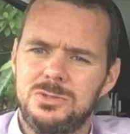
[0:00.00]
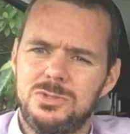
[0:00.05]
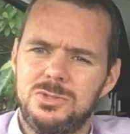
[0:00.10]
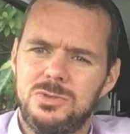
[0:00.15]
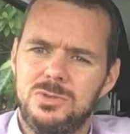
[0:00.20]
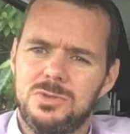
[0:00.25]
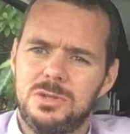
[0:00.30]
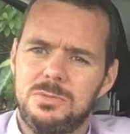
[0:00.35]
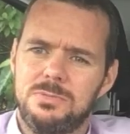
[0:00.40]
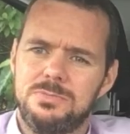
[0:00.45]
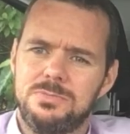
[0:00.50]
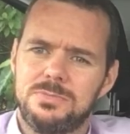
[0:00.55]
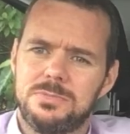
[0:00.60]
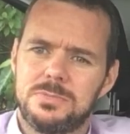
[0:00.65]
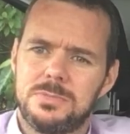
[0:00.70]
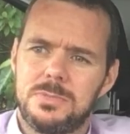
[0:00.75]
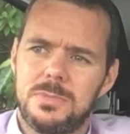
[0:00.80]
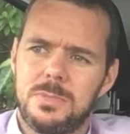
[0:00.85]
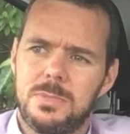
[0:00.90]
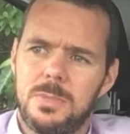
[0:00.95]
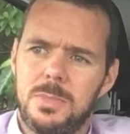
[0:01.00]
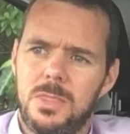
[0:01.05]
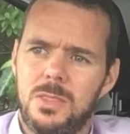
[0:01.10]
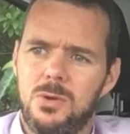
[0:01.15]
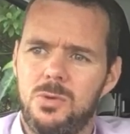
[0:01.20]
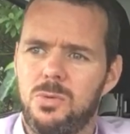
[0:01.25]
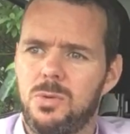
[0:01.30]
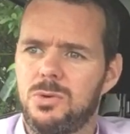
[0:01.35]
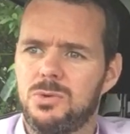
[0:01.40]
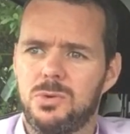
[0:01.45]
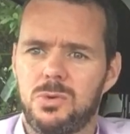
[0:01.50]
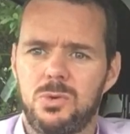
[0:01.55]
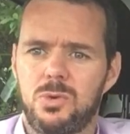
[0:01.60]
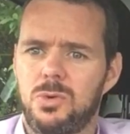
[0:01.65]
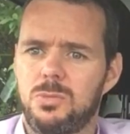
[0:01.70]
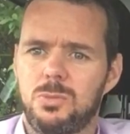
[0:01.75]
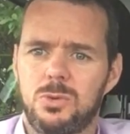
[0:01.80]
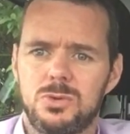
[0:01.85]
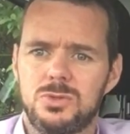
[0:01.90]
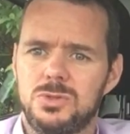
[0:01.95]
control then? Oh, I don't know,
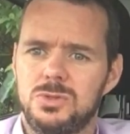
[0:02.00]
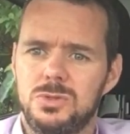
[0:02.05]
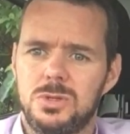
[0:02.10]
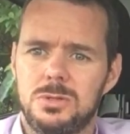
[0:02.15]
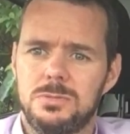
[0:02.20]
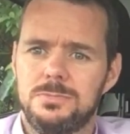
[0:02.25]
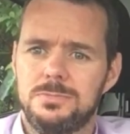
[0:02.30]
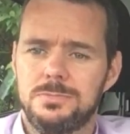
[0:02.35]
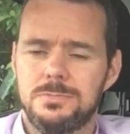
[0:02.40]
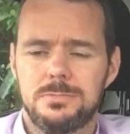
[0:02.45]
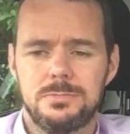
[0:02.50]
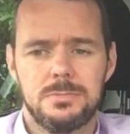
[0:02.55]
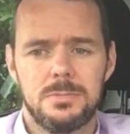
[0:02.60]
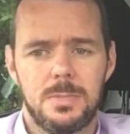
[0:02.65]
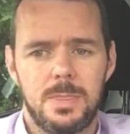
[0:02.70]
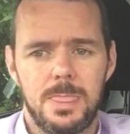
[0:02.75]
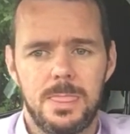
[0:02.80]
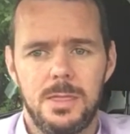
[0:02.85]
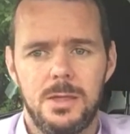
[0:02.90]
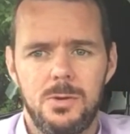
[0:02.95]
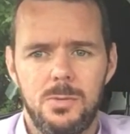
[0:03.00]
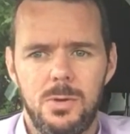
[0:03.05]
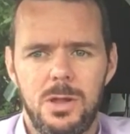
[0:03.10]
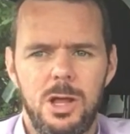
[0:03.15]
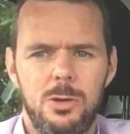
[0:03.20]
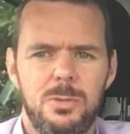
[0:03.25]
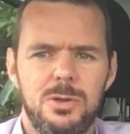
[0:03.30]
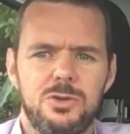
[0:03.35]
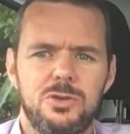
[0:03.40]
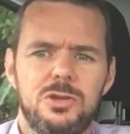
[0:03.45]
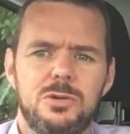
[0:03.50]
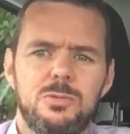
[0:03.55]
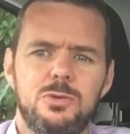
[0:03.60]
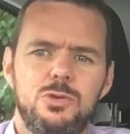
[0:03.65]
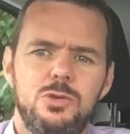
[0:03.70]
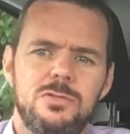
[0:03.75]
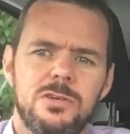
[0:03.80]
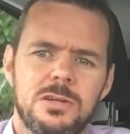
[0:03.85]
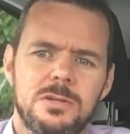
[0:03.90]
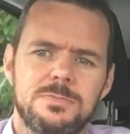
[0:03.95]
I'm not sure. Well, how about doing a
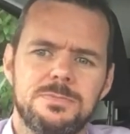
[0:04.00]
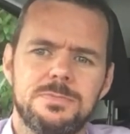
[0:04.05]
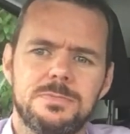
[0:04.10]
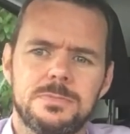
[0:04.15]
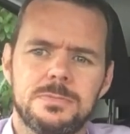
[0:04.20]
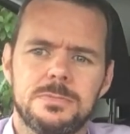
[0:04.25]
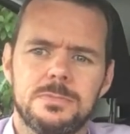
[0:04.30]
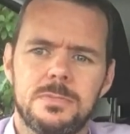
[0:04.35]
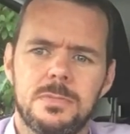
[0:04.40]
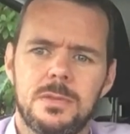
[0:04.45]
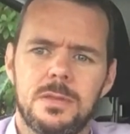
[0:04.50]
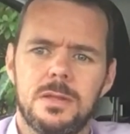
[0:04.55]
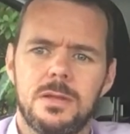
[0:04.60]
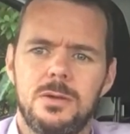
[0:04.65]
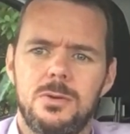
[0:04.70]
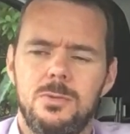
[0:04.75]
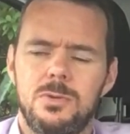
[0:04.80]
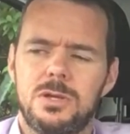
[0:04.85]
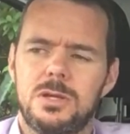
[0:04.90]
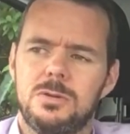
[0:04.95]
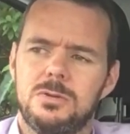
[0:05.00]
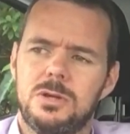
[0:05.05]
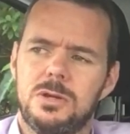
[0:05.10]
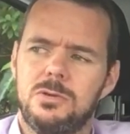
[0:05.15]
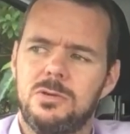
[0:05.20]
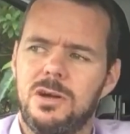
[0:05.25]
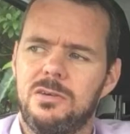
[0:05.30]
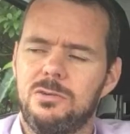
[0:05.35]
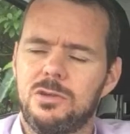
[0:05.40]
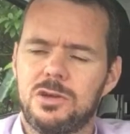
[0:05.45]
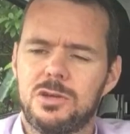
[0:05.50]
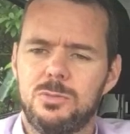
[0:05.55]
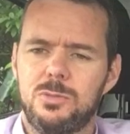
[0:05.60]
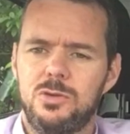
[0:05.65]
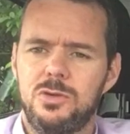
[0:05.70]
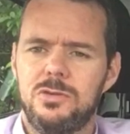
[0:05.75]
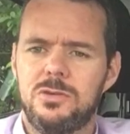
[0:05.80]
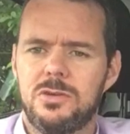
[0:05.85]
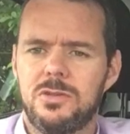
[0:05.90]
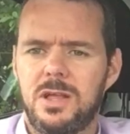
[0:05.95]
manoeuvre? Good, kind of have a look at
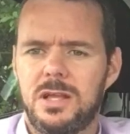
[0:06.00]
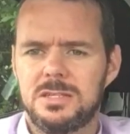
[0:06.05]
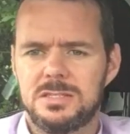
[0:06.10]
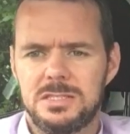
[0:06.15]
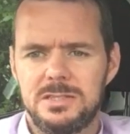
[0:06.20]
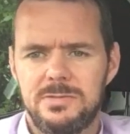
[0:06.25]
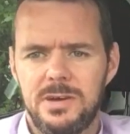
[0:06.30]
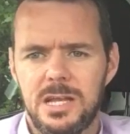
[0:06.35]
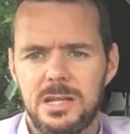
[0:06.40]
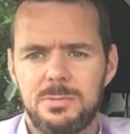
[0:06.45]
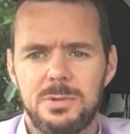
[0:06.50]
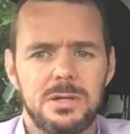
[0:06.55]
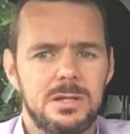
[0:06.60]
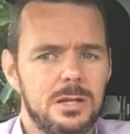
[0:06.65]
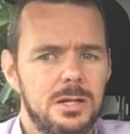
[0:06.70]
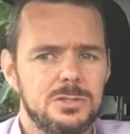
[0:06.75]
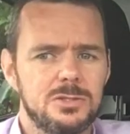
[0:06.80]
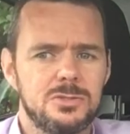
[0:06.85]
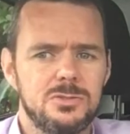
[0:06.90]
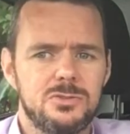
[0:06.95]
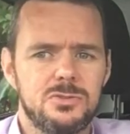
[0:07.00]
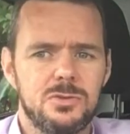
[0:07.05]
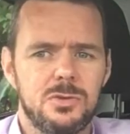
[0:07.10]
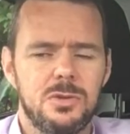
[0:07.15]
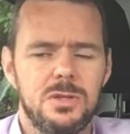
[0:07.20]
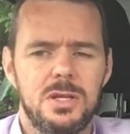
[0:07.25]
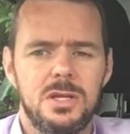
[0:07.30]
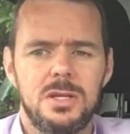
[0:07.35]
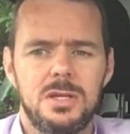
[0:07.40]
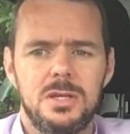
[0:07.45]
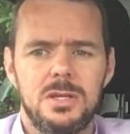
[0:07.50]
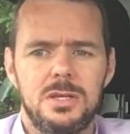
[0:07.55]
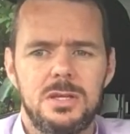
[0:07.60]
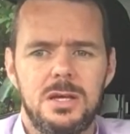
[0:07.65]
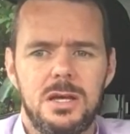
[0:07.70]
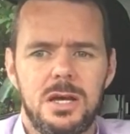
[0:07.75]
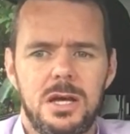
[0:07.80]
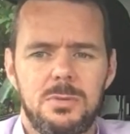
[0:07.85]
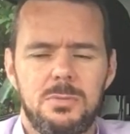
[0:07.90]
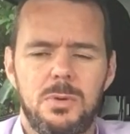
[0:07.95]
manoeuvre. That's developing clutch control.
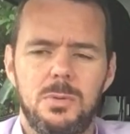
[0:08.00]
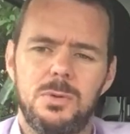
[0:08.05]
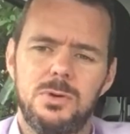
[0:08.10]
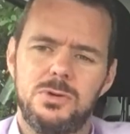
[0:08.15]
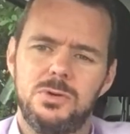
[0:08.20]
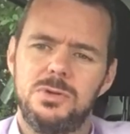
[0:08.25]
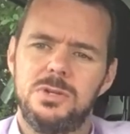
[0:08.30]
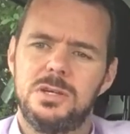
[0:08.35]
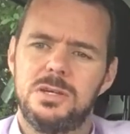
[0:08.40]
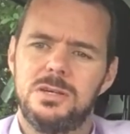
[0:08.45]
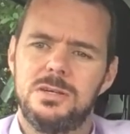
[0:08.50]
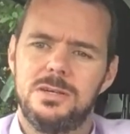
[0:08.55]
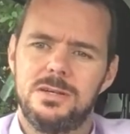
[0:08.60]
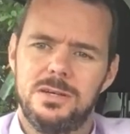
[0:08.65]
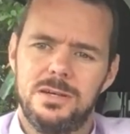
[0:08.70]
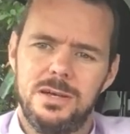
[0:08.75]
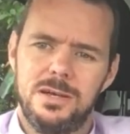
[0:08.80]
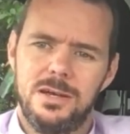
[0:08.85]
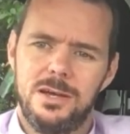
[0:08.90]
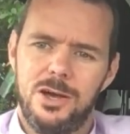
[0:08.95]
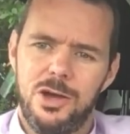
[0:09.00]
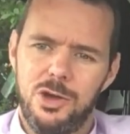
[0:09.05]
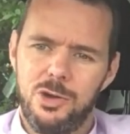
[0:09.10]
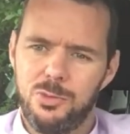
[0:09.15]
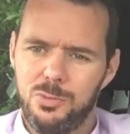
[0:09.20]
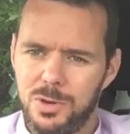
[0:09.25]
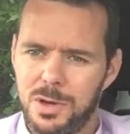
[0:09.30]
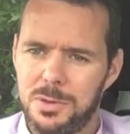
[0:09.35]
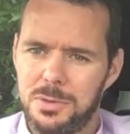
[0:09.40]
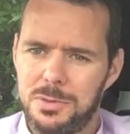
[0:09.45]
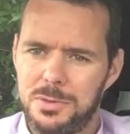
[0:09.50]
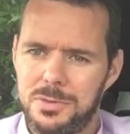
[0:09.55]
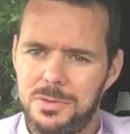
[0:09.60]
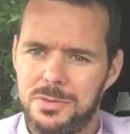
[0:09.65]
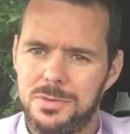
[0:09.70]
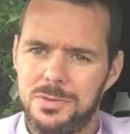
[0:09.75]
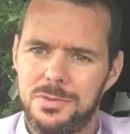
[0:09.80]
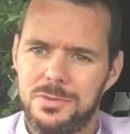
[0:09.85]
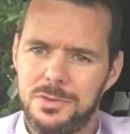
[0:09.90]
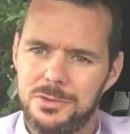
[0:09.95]
But we're doing it out
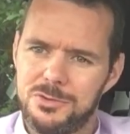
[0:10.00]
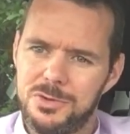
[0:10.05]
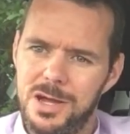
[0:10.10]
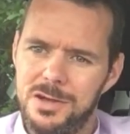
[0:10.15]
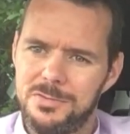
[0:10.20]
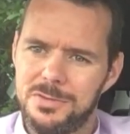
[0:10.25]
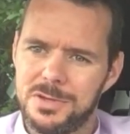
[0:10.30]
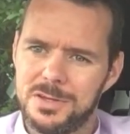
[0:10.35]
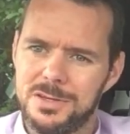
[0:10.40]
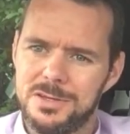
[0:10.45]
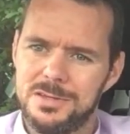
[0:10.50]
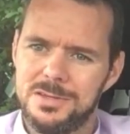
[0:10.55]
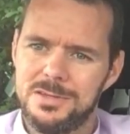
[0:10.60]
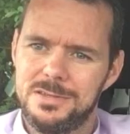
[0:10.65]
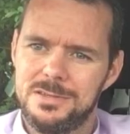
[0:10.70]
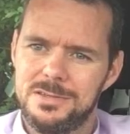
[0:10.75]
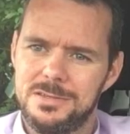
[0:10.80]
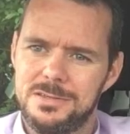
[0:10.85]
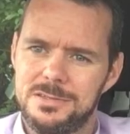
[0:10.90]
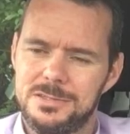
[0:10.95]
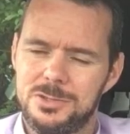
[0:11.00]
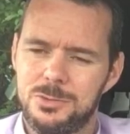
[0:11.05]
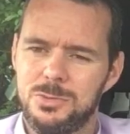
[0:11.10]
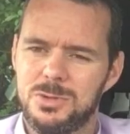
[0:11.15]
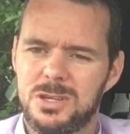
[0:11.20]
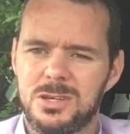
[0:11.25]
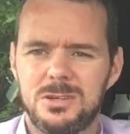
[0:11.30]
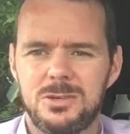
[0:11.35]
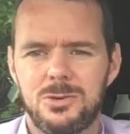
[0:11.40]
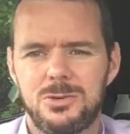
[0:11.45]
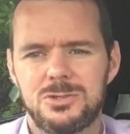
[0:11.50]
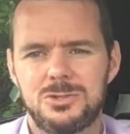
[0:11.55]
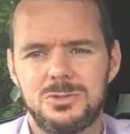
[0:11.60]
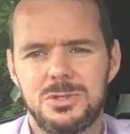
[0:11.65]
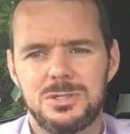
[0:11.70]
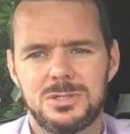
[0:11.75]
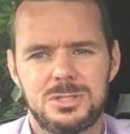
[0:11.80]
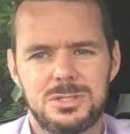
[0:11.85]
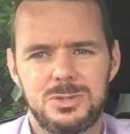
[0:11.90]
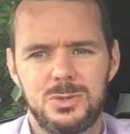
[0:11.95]
with the traffic. So we can
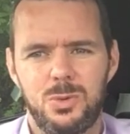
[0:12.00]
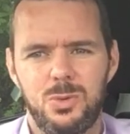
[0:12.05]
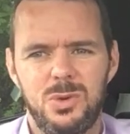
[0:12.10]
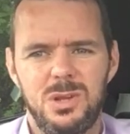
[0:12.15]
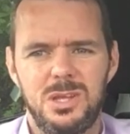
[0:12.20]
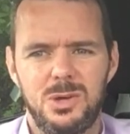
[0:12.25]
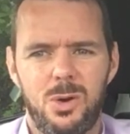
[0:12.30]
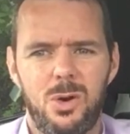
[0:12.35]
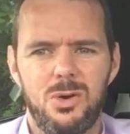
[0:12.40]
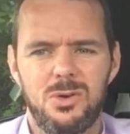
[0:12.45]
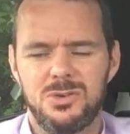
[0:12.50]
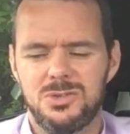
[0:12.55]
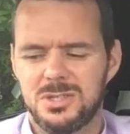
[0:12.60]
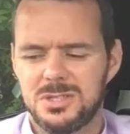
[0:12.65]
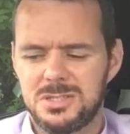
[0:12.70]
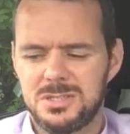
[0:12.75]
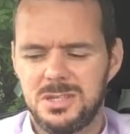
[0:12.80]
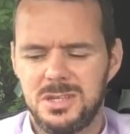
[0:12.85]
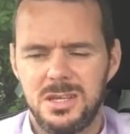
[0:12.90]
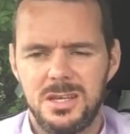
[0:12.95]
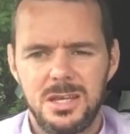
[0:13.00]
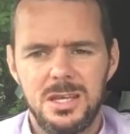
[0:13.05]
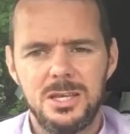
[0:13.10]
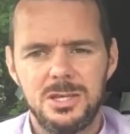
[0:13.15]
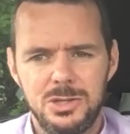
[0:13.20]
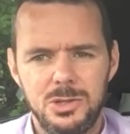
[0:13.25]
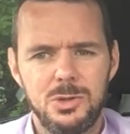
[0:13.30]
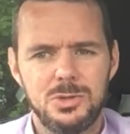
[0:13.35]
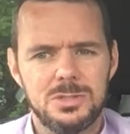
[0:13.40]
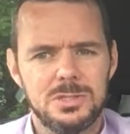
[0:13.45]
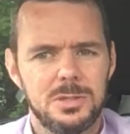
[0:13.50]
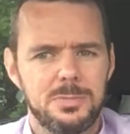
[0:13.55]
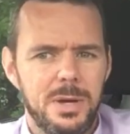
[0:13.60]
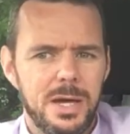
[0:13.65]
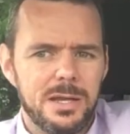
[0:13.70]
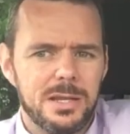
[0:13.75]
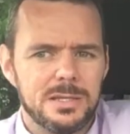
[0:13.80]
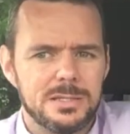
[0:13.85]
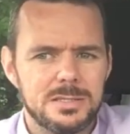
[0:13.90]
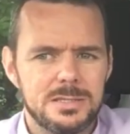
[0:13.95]
concentrate solely on just using the
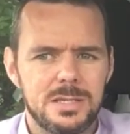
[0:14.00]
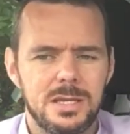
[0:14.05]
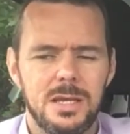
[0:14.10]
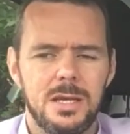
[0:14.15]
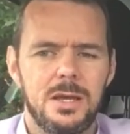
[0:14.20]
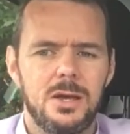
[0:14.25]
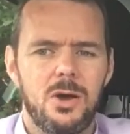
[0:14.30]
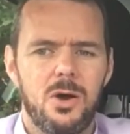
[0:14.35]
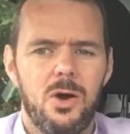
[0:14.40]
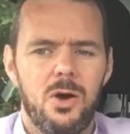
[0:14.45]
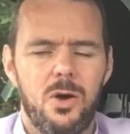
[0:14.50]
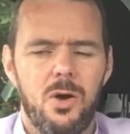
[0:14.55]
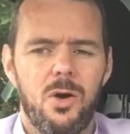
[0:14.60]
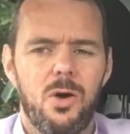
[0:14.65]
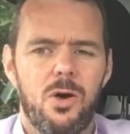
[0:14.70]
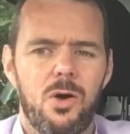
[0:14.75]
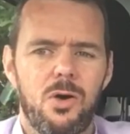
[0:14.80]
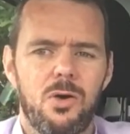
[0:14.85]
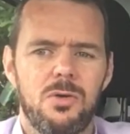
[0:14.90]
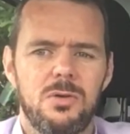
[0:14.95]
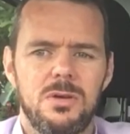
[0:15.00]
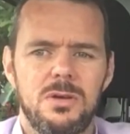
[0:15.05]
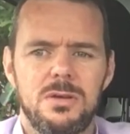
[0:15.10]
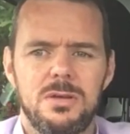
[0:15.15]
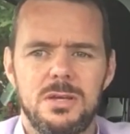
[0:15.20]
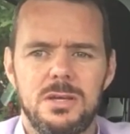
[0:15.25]
pedals. Or,